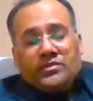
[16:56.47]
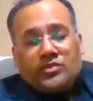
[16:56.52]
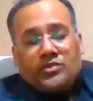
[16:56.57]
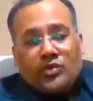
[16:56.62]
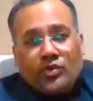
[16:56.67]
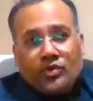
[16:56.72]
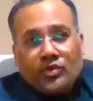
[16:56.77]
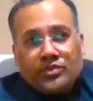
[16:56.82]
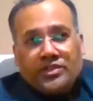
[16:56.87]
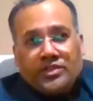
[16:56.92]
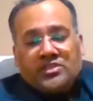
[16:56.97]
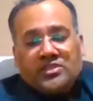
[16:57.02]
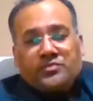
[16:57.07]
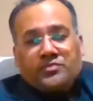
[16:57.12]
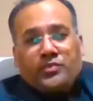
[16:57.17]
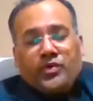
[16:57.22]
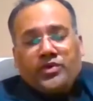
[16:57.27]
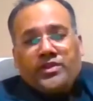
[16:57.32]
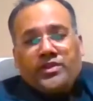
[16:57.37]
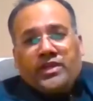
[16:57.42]
through this
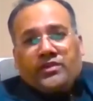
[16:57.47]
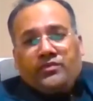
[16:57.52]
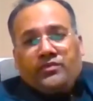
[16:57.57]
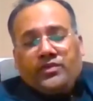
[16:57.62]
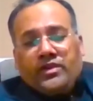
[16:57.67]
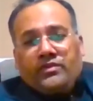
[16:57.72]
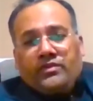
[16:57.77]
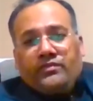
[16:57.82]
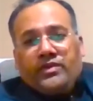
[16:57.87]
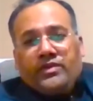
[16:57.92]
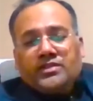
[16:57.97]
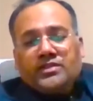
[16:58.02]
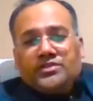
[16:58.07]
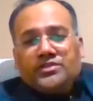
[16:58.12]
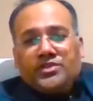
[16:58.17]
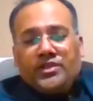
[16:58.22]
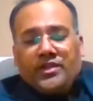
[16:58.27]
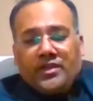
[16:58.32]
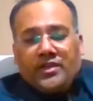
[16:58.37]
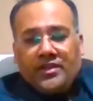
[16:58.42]
product, we are
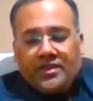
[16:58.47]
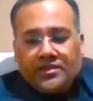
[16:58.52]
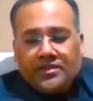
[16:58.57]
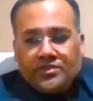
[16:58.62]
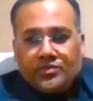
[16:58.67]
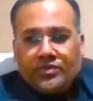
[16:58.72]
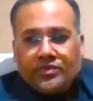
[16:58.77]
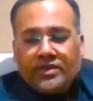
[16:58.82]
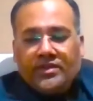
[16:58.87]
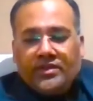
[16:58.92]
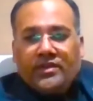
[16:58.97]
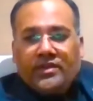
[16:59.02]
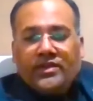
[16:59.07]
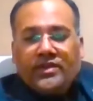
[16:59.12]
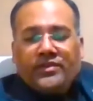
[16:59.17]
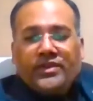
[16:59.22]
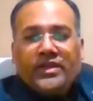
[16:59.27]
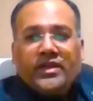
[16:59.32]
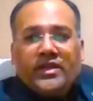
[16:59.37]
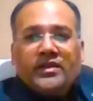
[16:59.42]
venturing into an
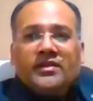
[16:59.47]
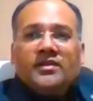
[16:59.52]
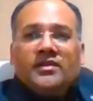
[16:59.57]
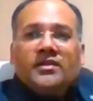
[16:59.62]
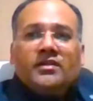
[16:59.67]
area